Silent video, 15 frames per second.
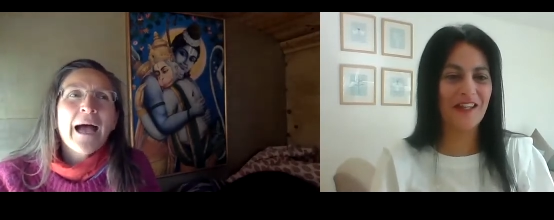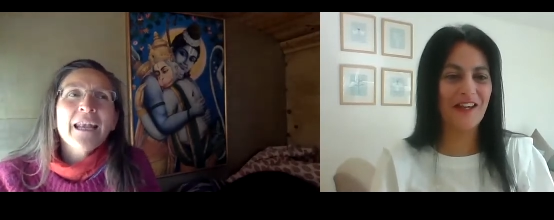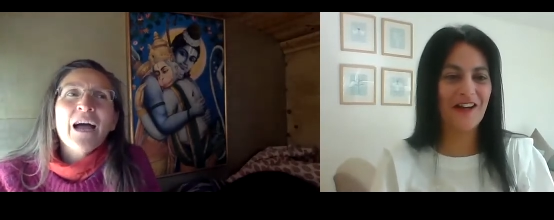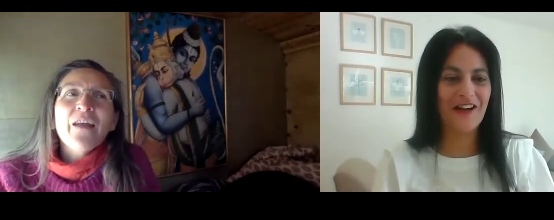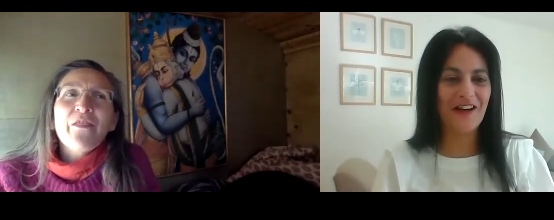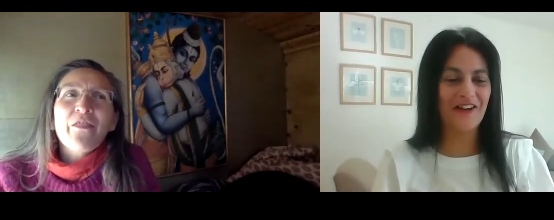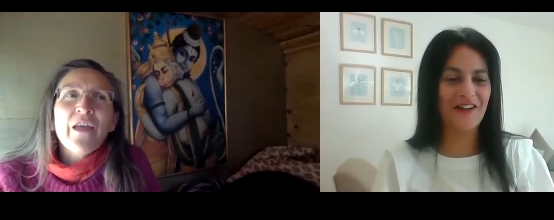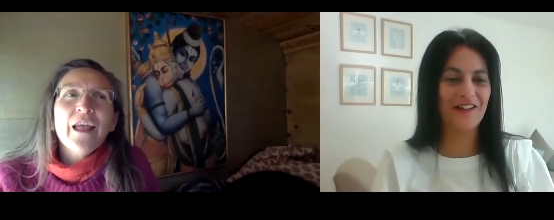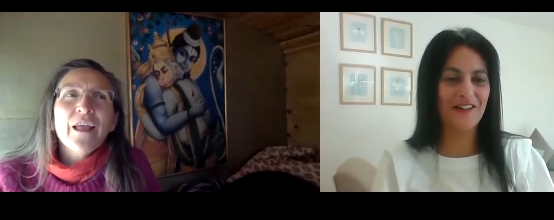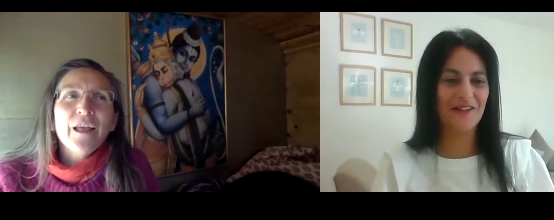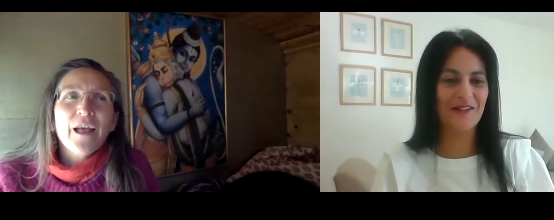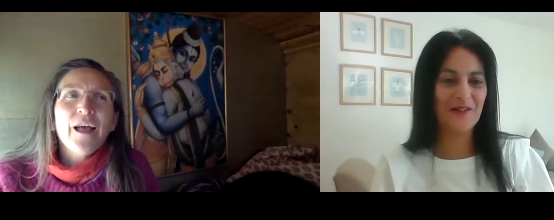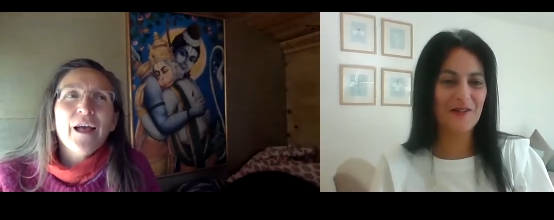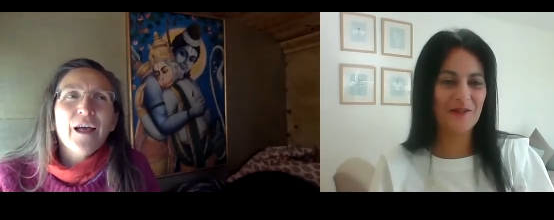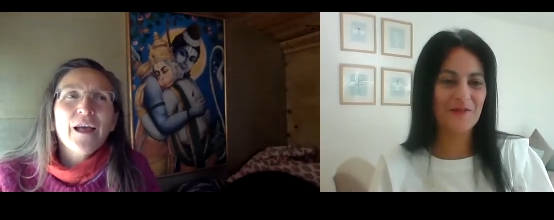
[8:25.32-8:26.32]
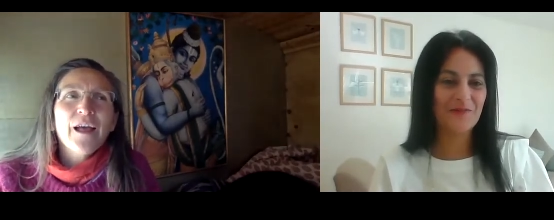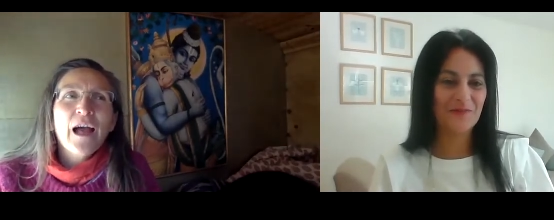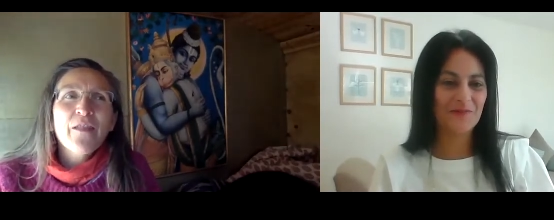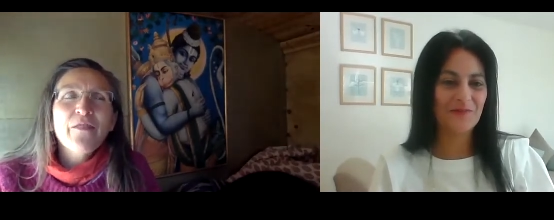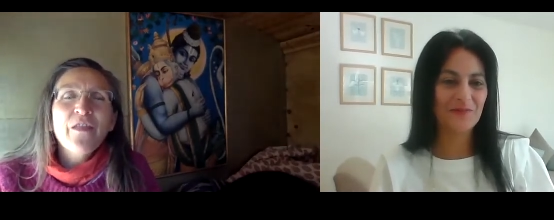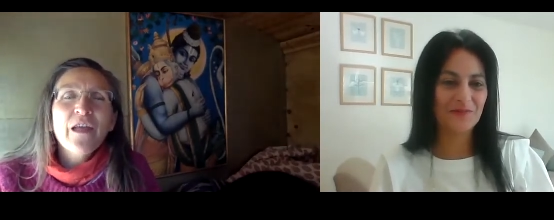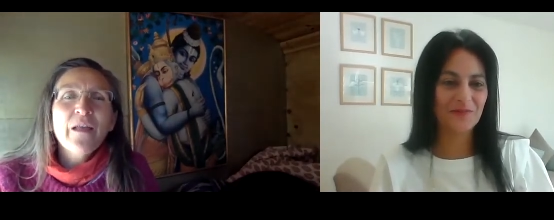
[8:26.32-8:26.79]
Speaker 1: PR. I
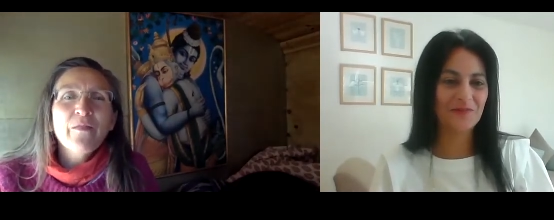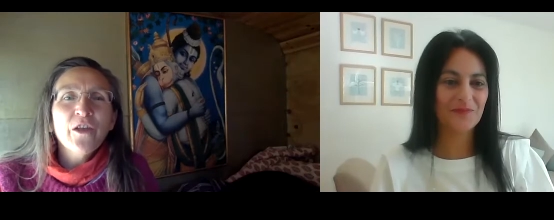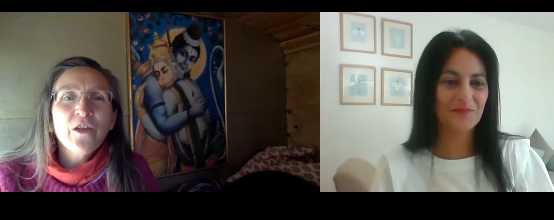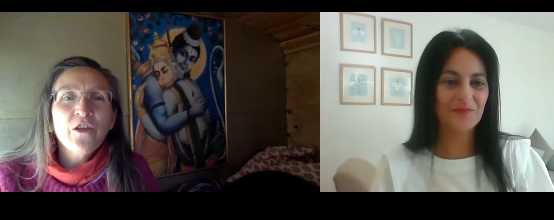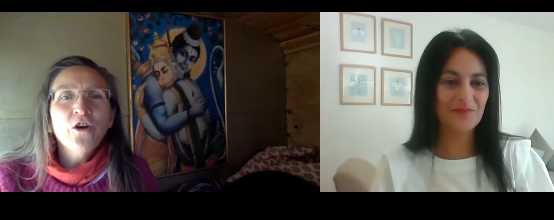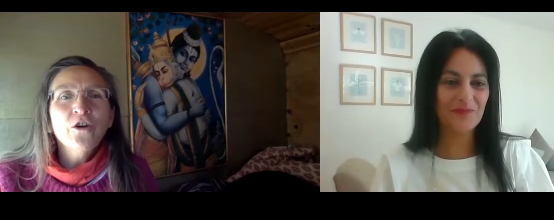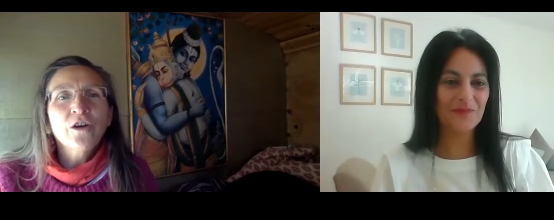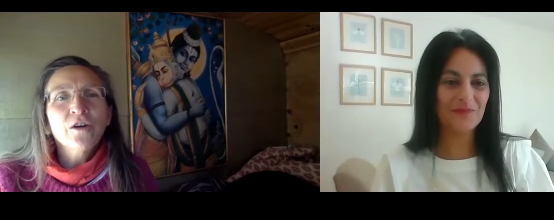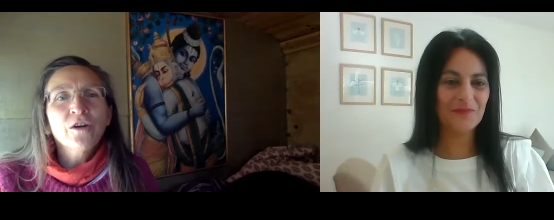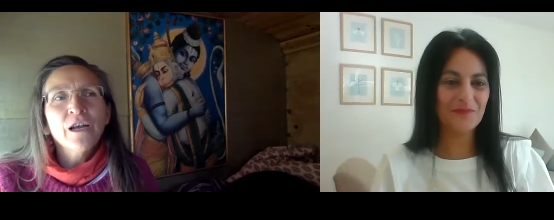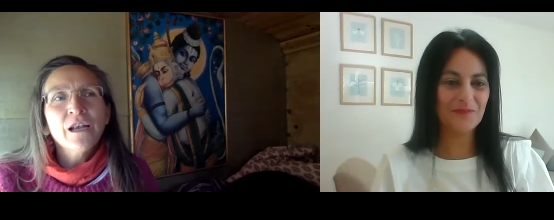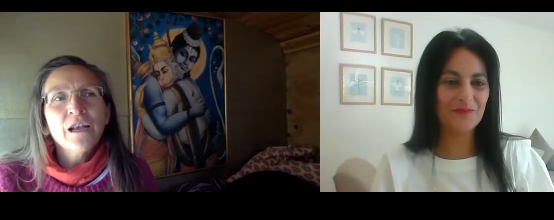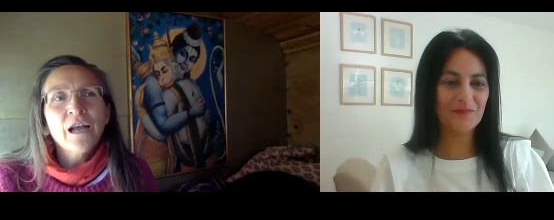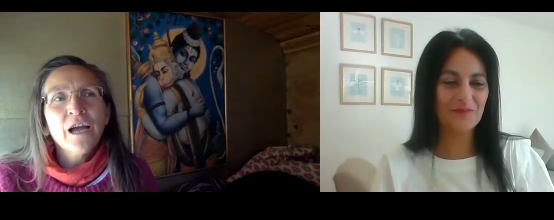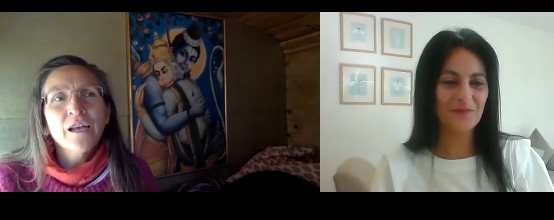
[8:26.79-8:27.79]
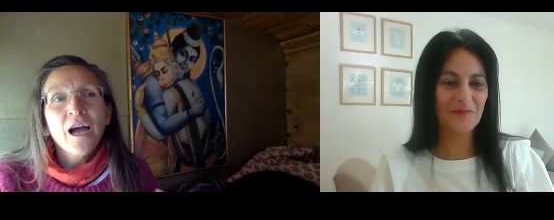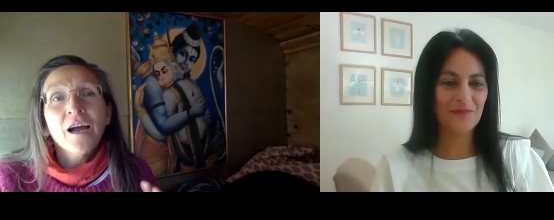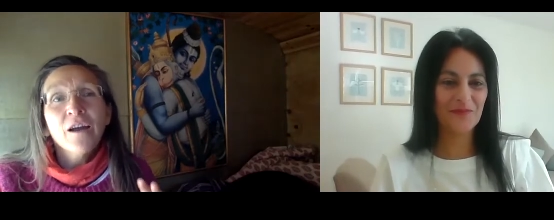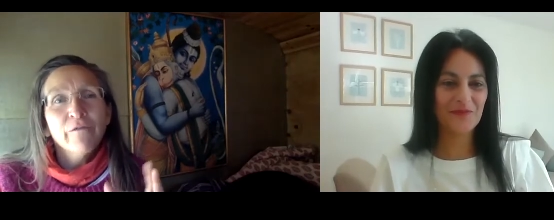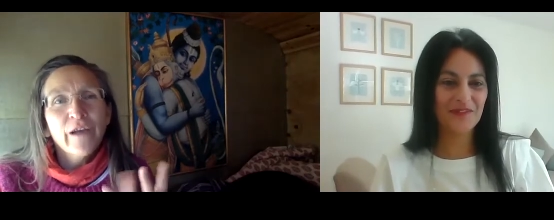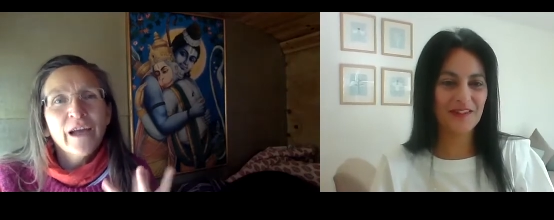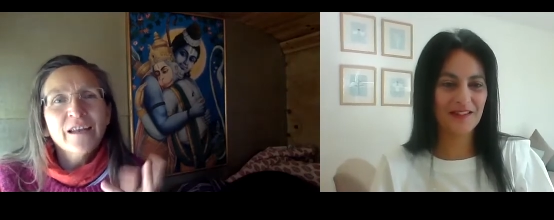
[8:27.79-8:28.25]
think that yoga and, and
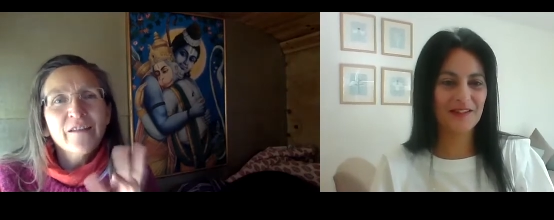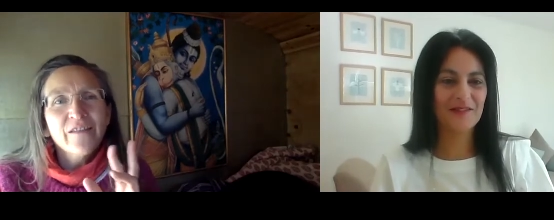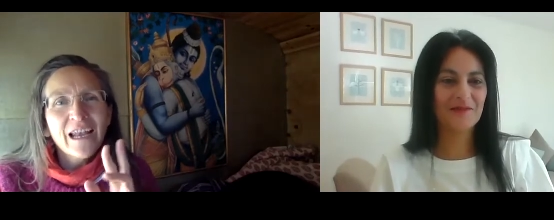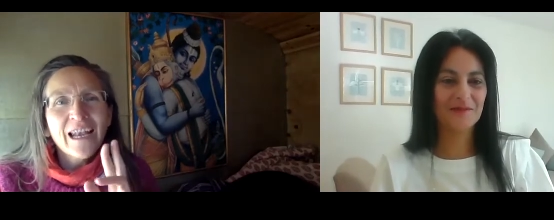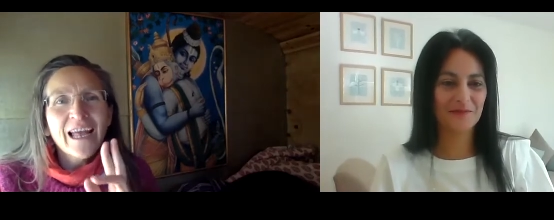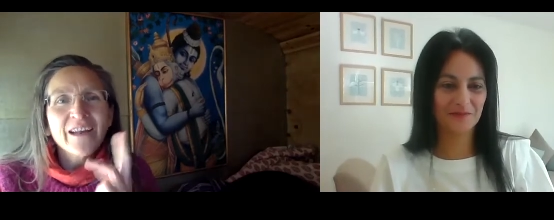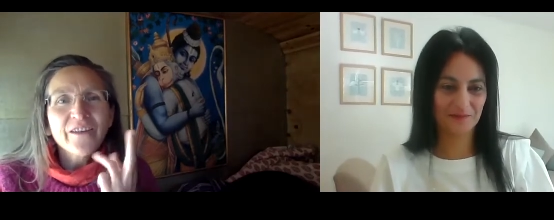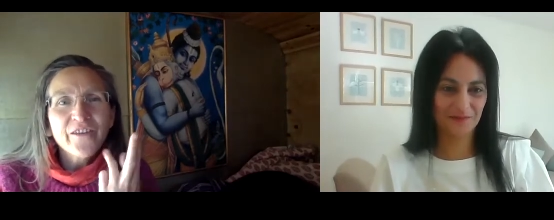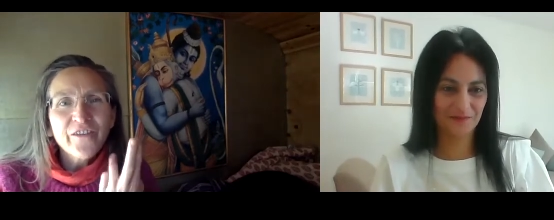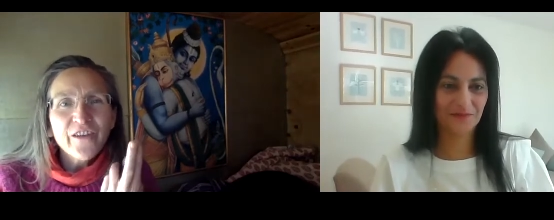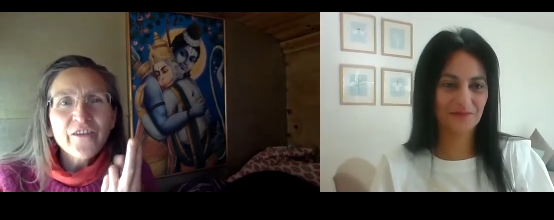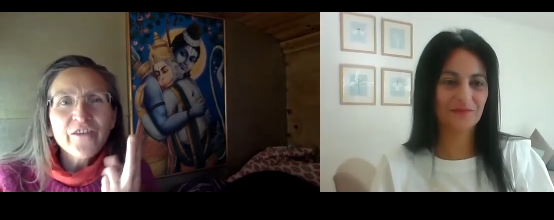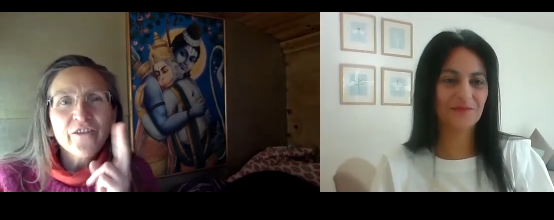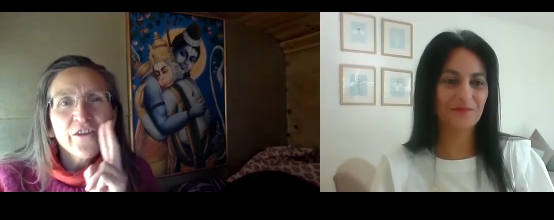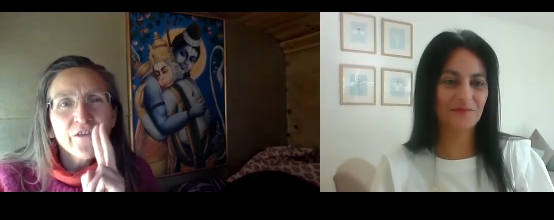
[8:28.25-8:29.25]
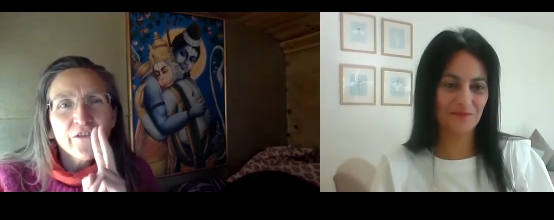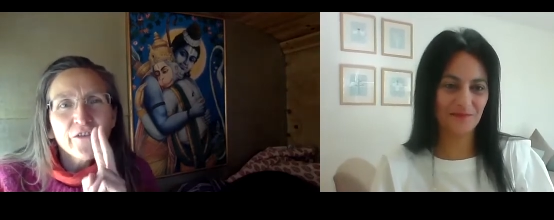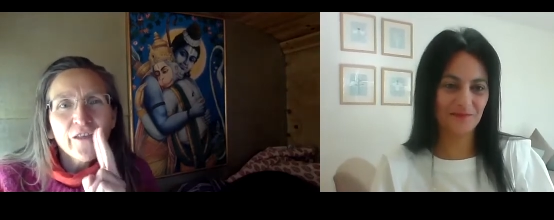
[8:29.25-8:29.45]
Ayurveda, they're like sisters.